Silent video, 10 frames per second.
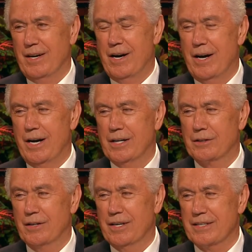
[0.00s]
All
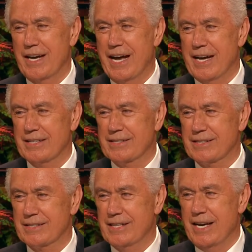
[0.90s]
God
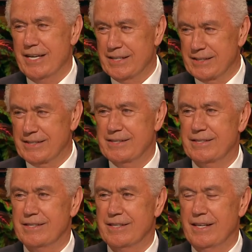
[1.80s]
asks
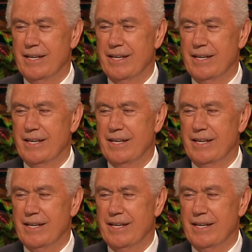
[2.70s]
is